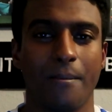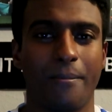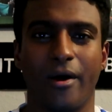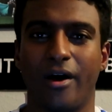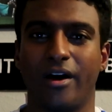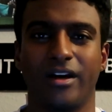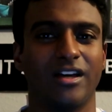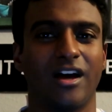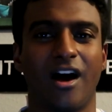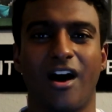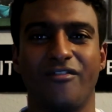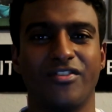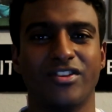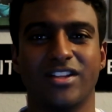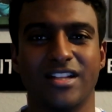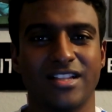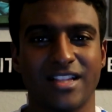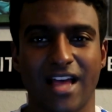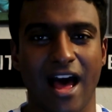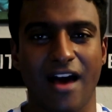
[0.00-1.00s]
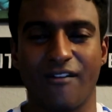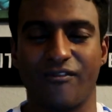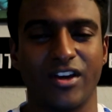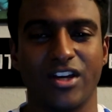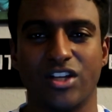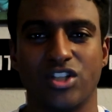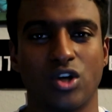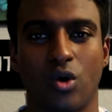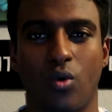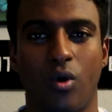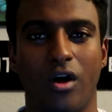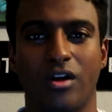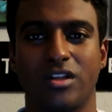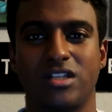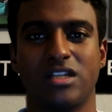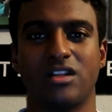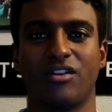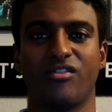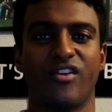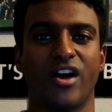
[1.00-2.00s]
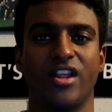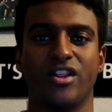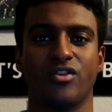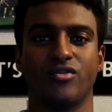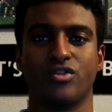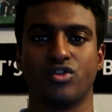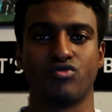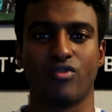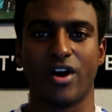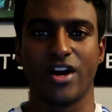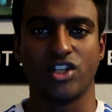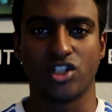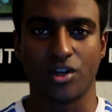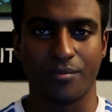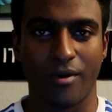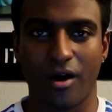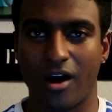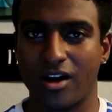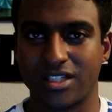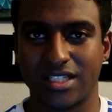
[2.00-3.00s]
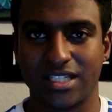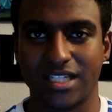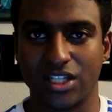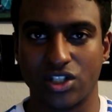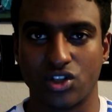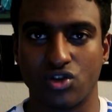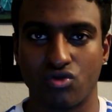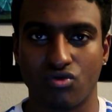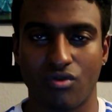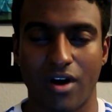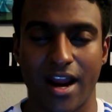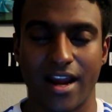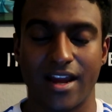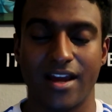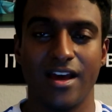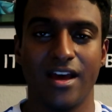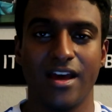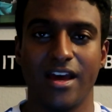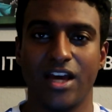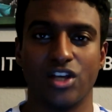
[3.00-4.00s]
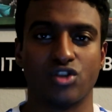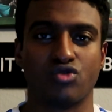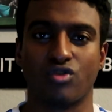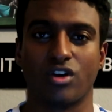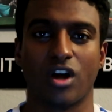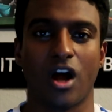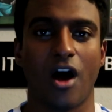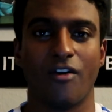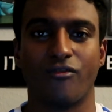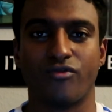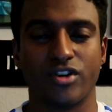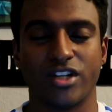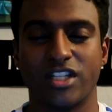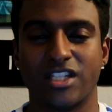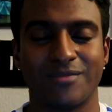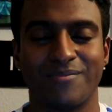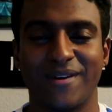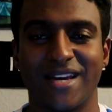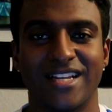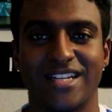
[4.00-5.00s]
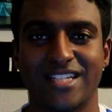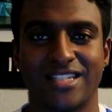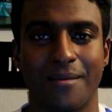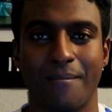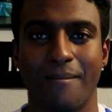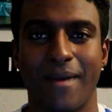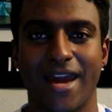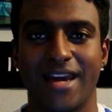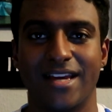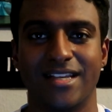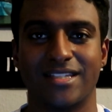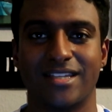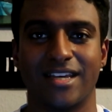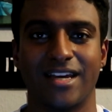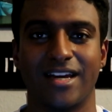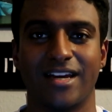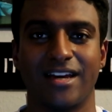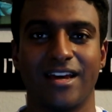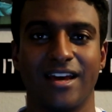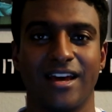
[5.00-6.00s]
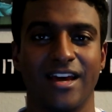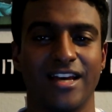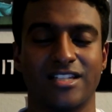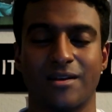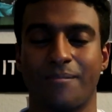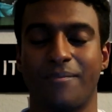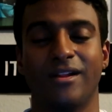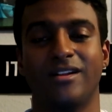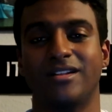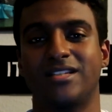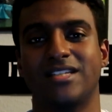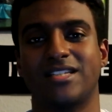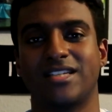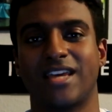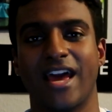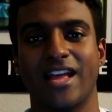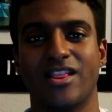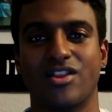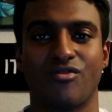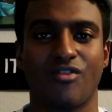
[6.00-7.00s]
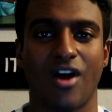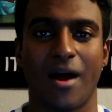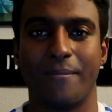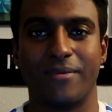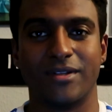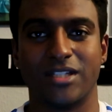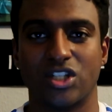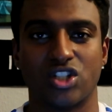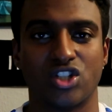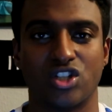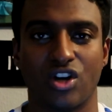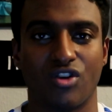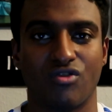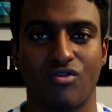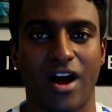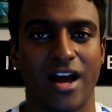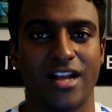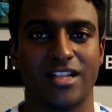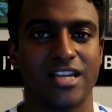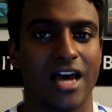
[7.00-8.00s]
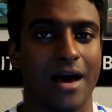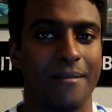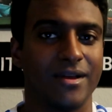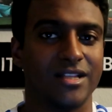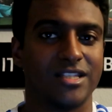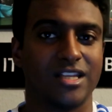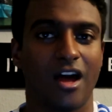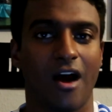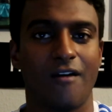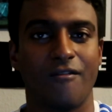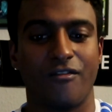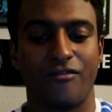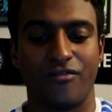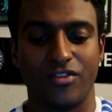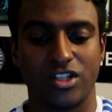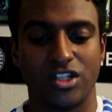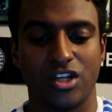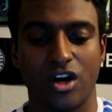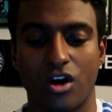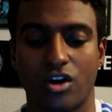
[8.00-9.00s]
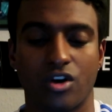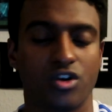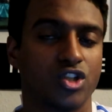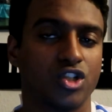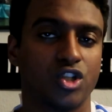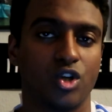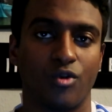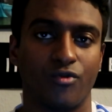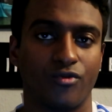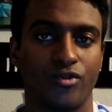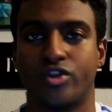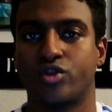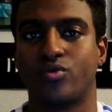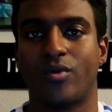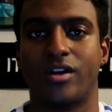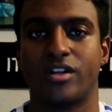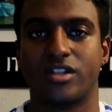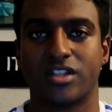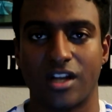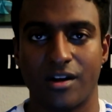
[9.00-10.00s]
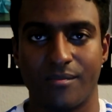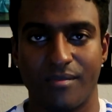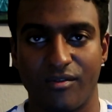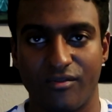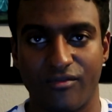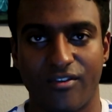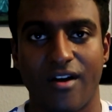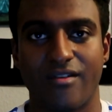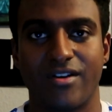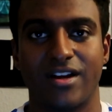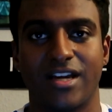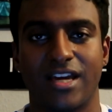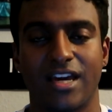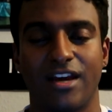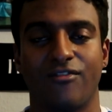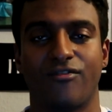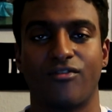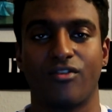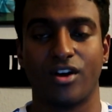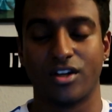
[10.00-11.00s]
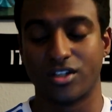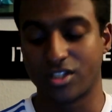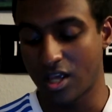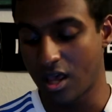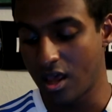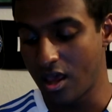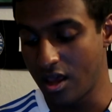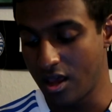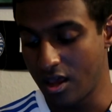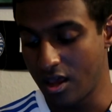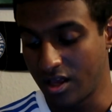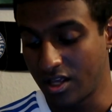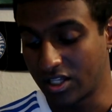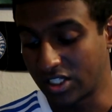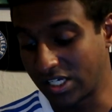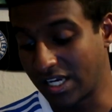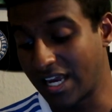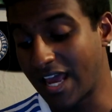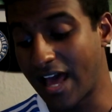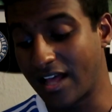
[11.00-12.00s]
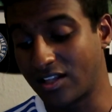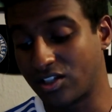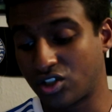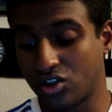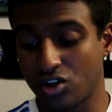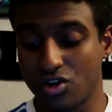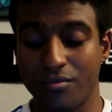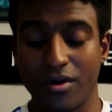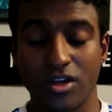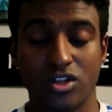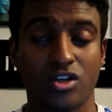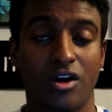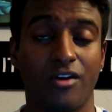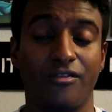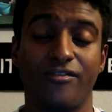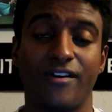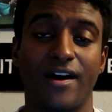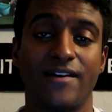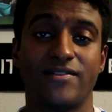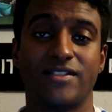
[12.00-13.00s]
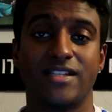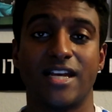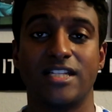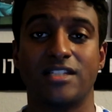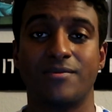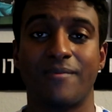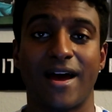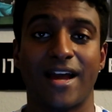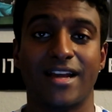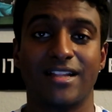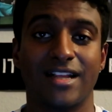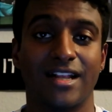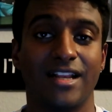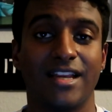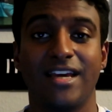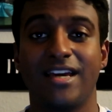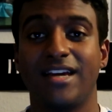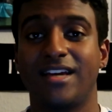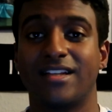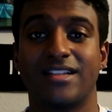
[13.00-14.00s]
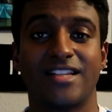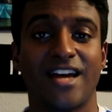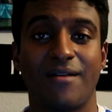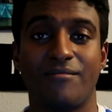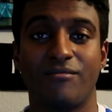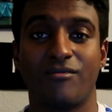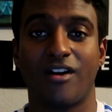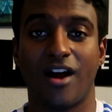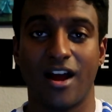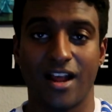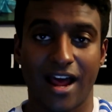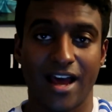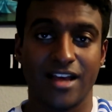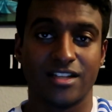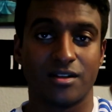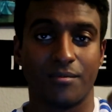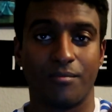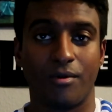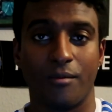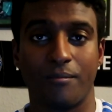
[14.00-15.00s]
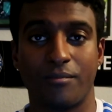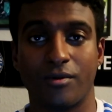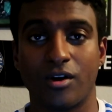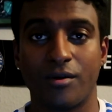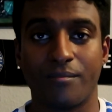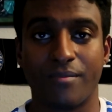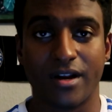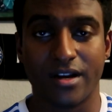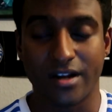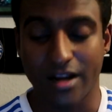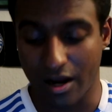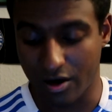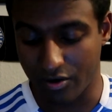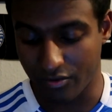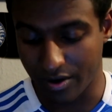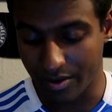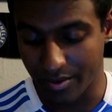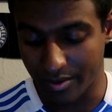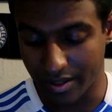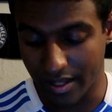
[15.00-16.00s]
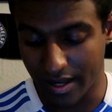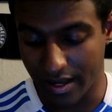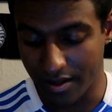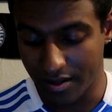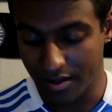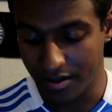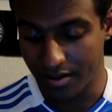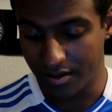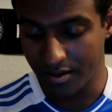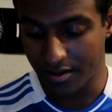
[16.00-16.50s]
But other than that, I think he's a quality defender. His range of passing is great. His recovery speed is amazing. His ability to get in the right position at the right time and to cover for Thiago Silva as well is going to be very key for us. So yeah, Zouma, top 5 centre-back in the league, you're damn right, that is a popular opinion, I agree with that.